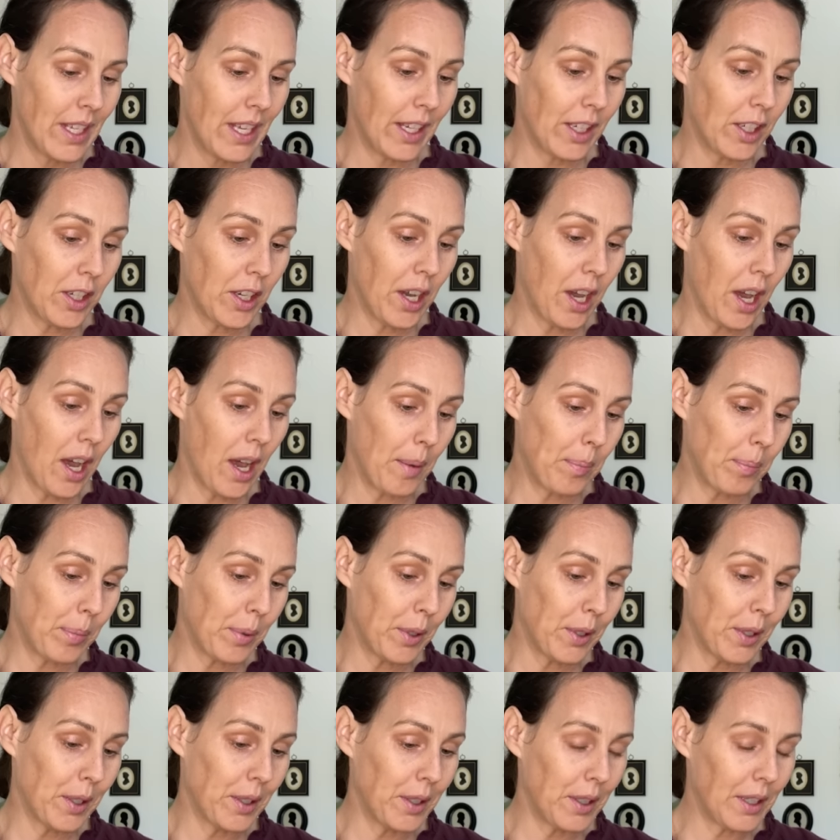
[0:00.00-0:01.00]

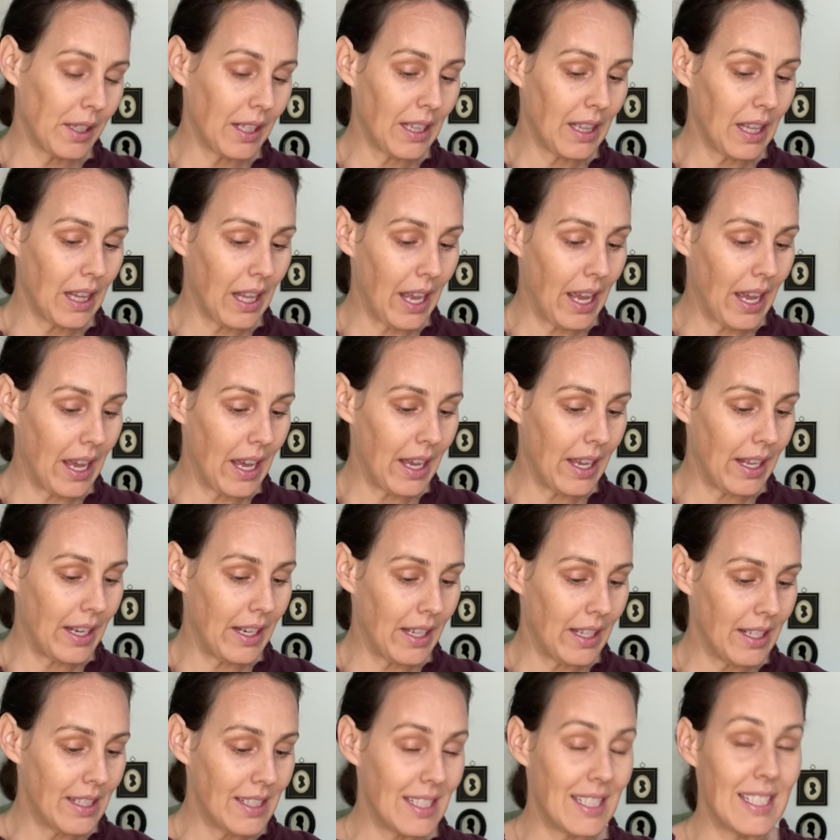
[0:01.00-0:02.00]
copper
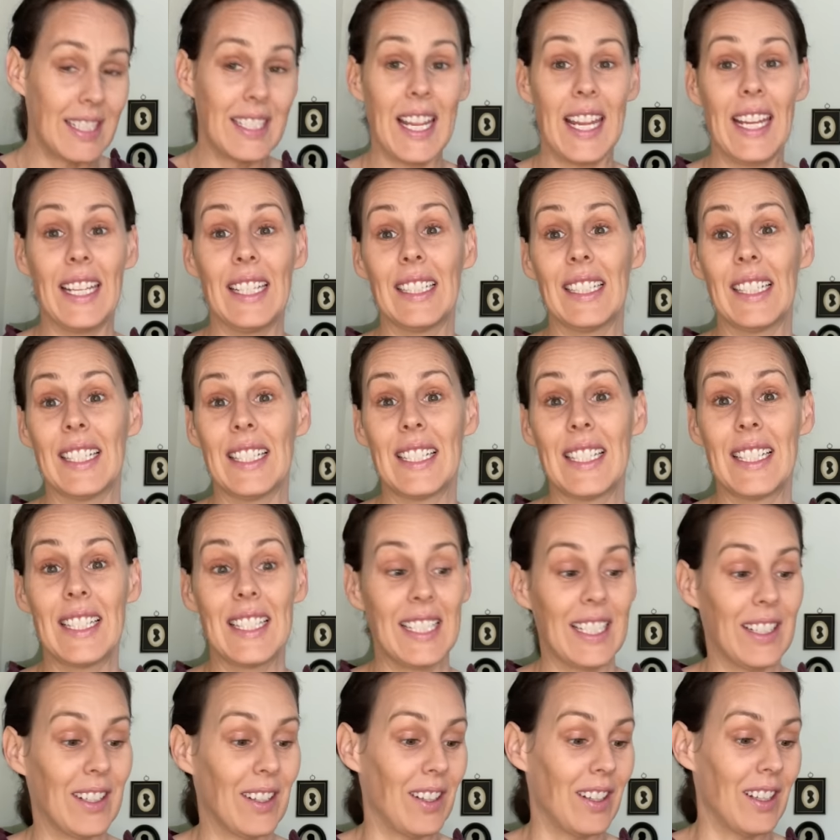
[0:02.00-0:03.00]
clad stainless
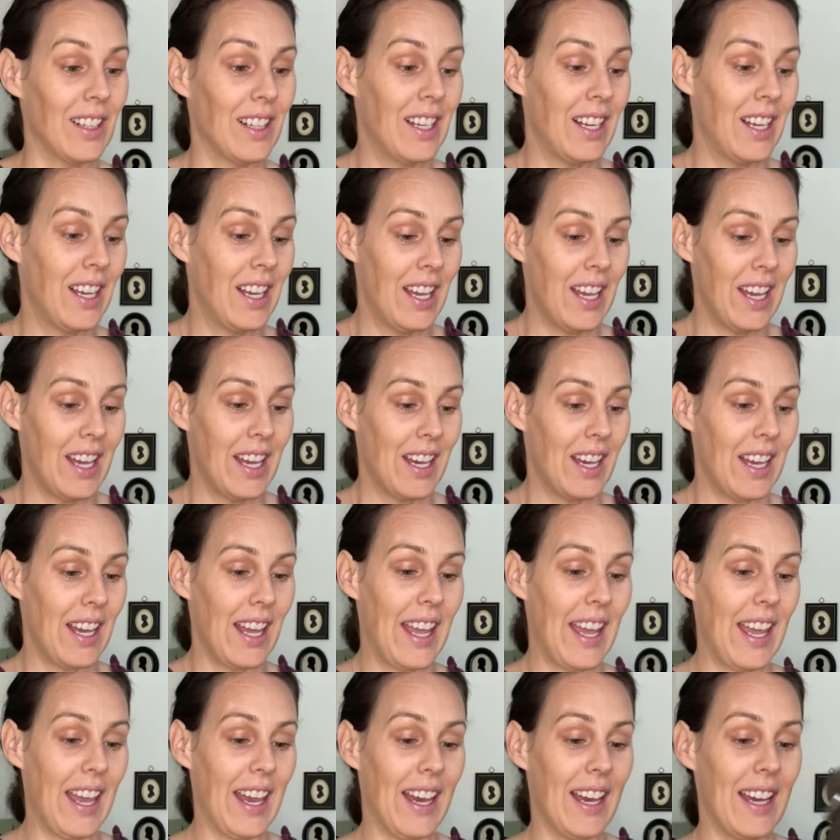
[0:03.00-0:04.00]
steel
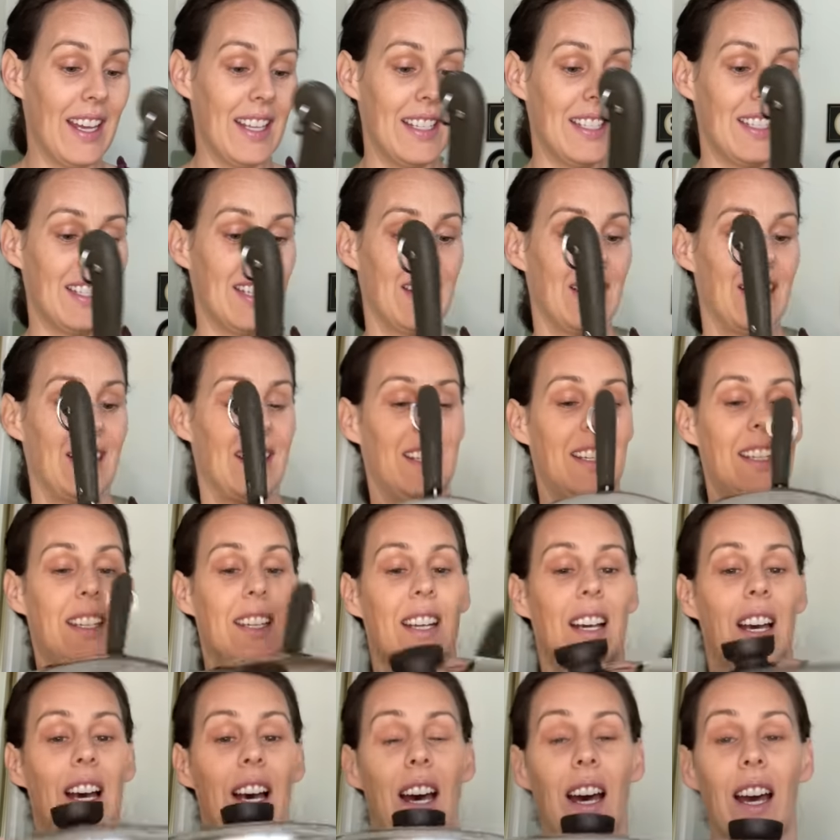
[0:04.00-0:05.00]
and
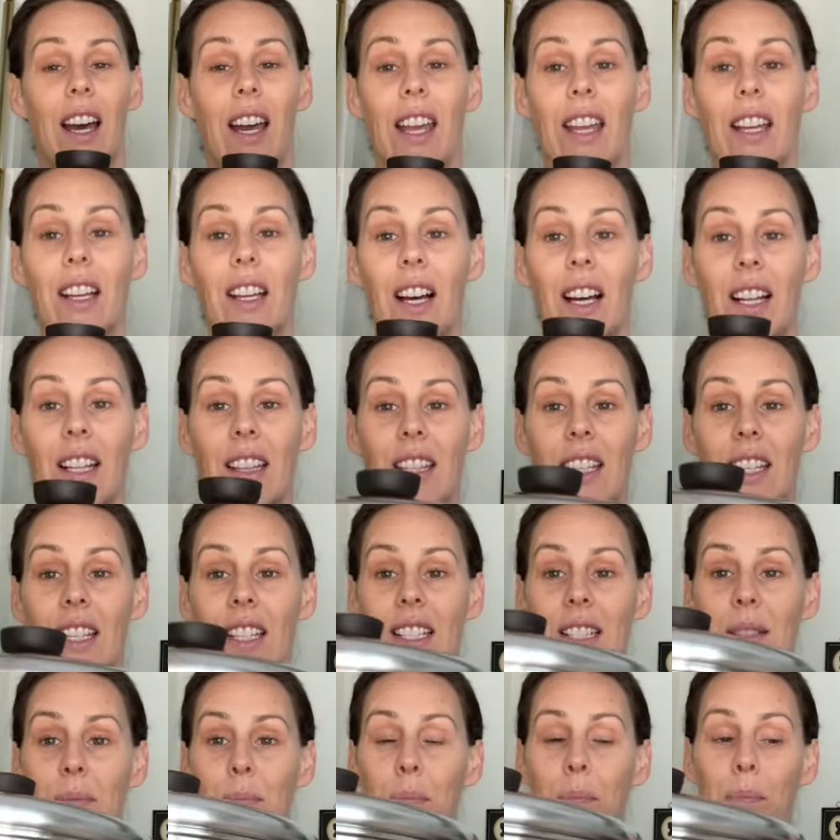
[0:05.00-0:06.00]
I got
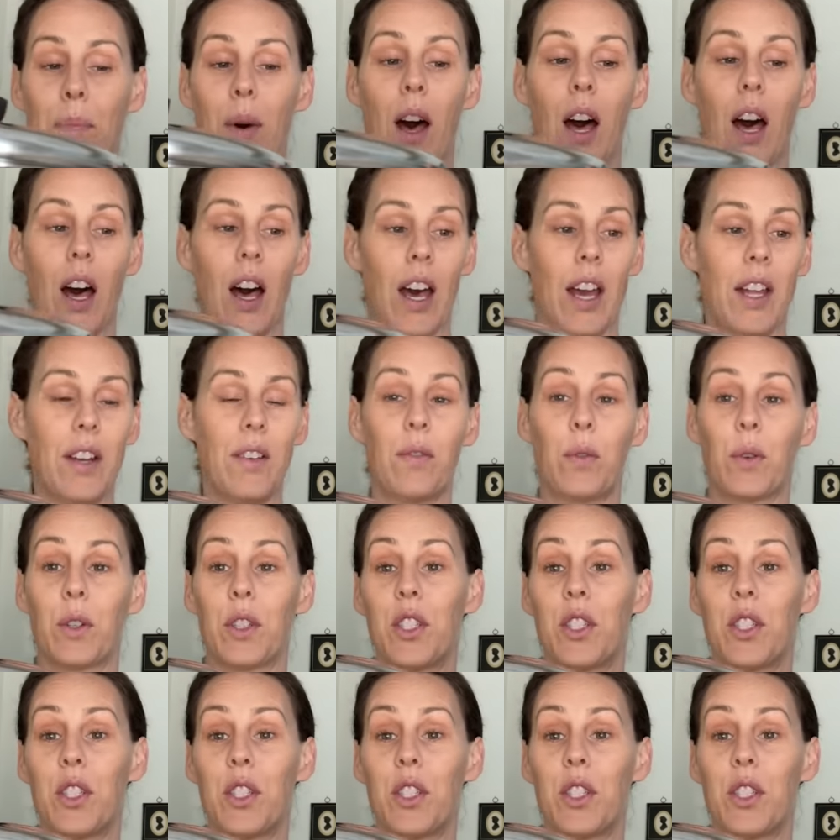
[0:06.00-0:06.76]
this pot for